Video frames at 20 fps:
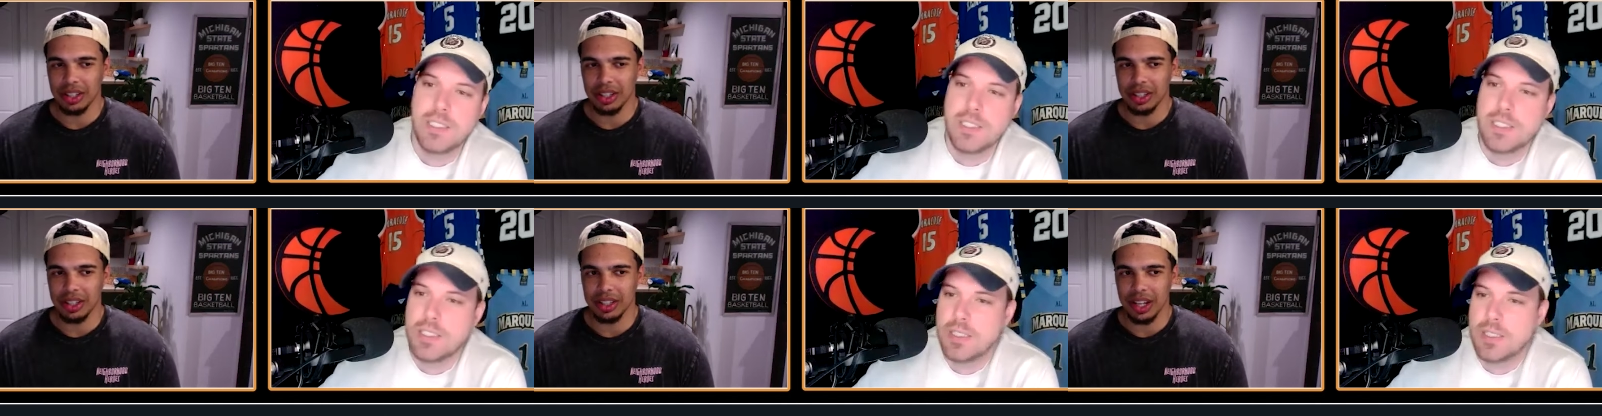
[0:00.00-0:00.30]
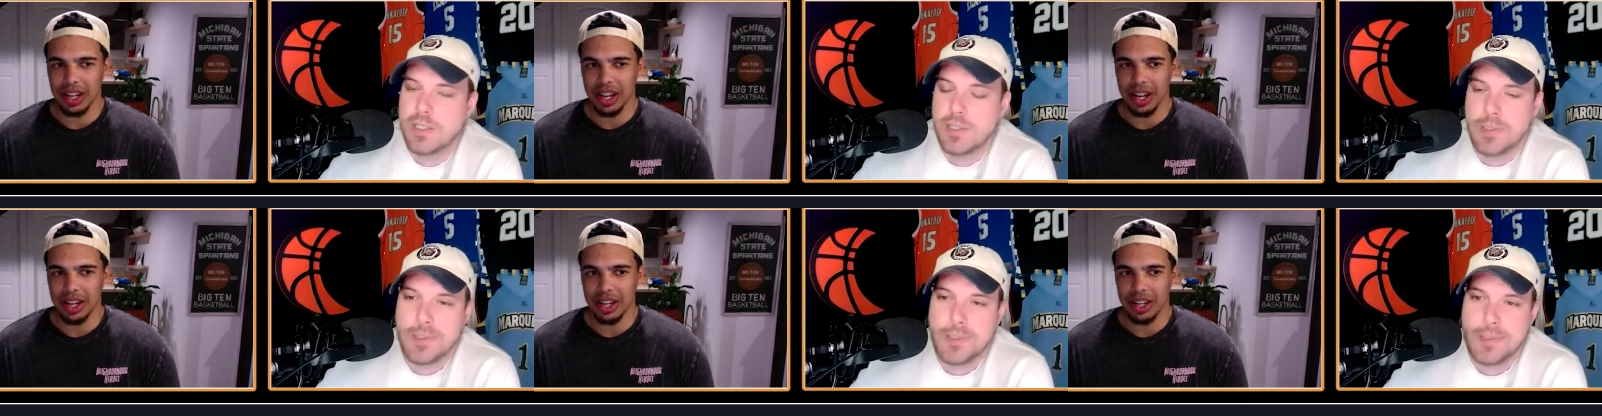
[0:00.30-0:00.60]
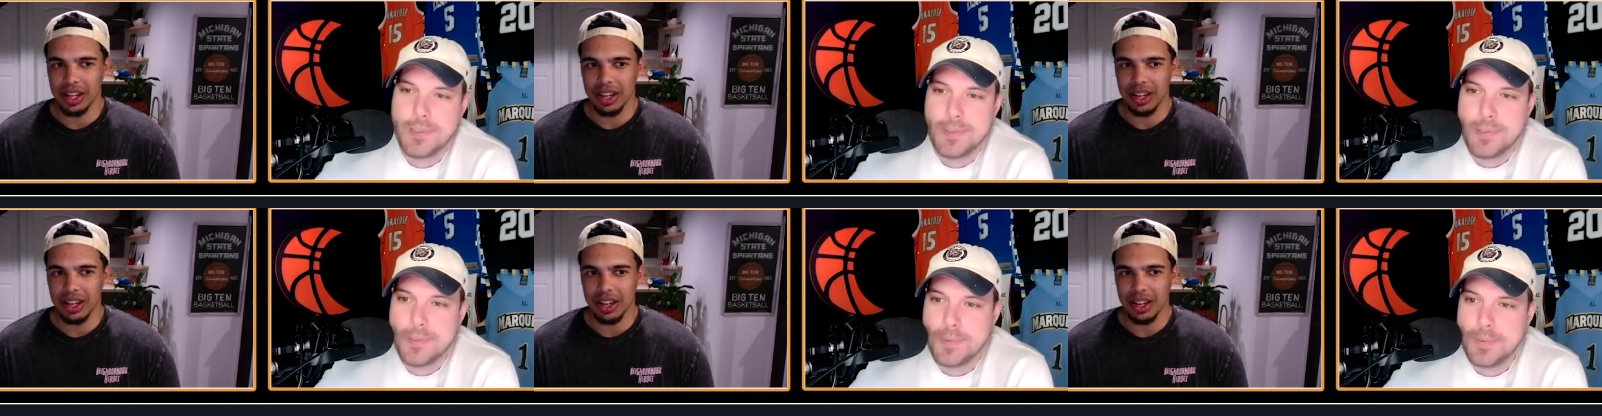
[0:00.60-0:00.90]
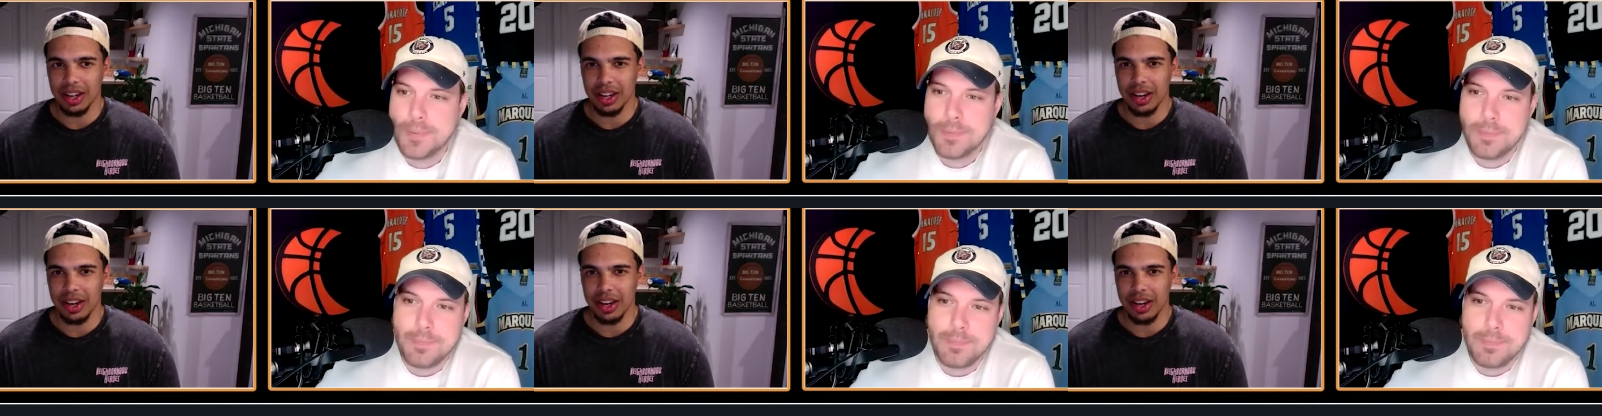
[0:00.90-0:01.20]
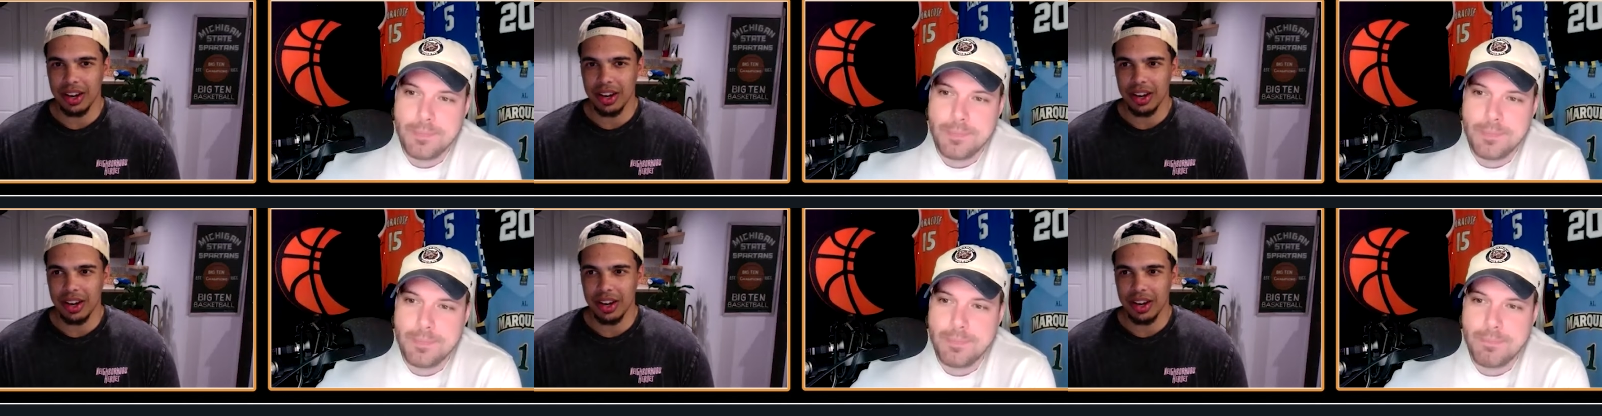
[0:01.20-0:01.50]

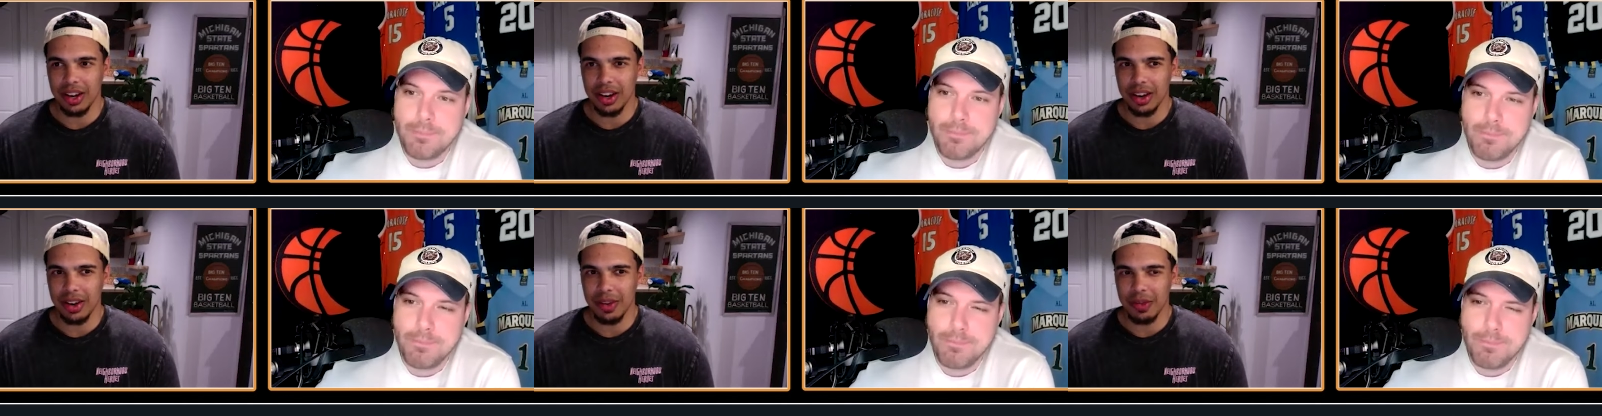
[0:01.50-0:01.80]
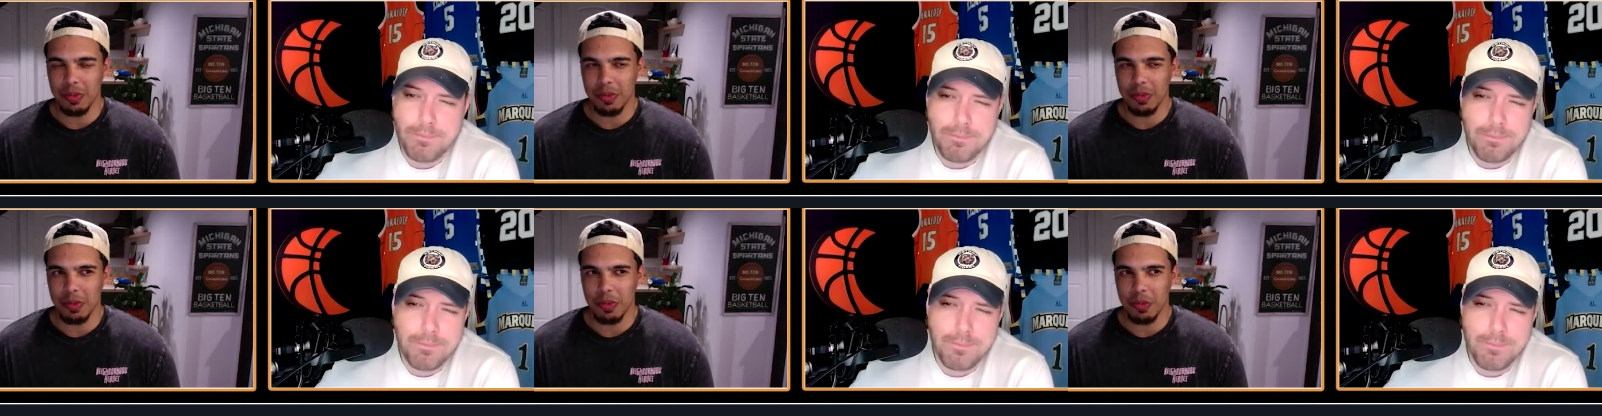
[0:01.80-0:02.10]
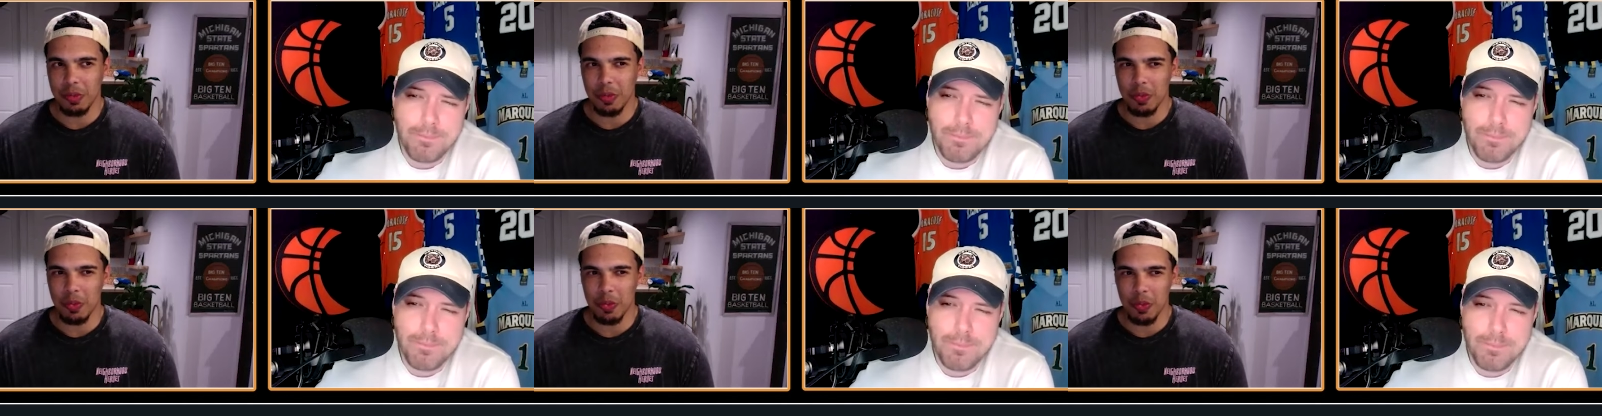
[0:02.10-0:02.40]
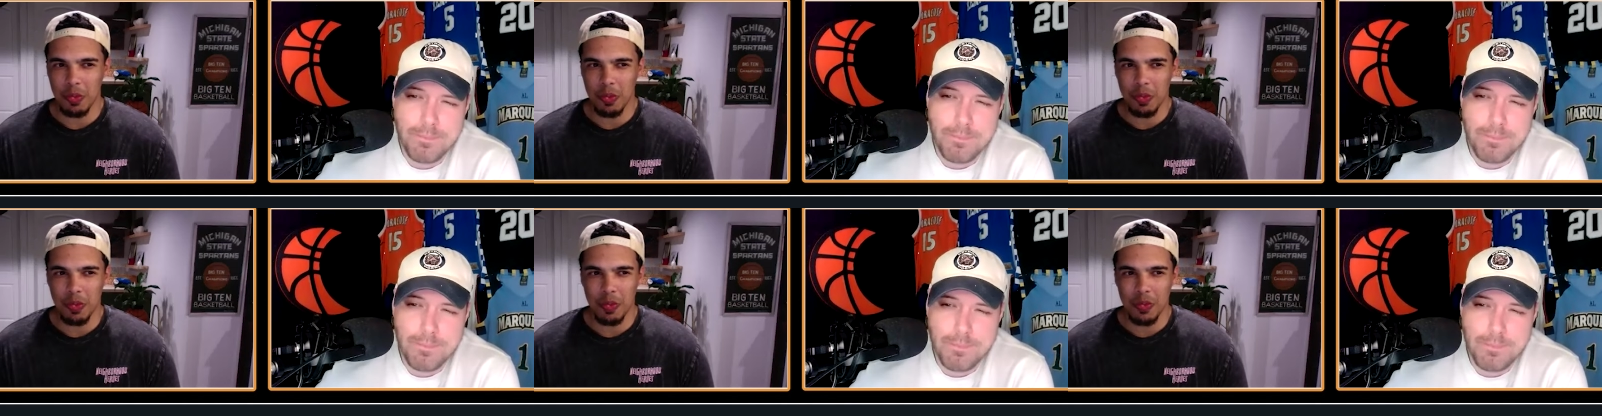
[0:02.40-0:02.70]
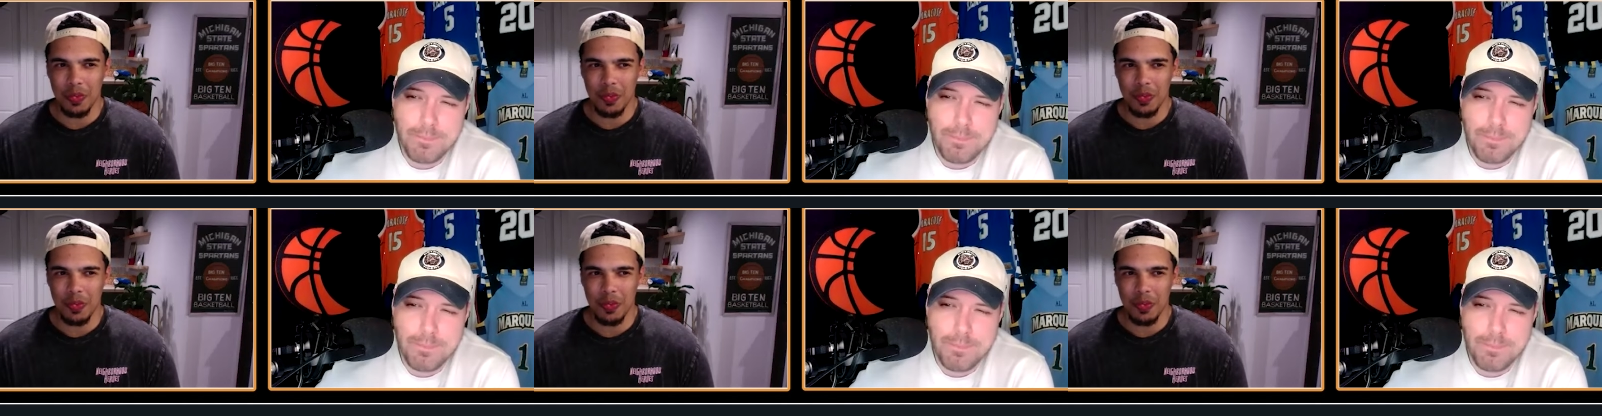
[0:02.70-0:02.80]
(silence)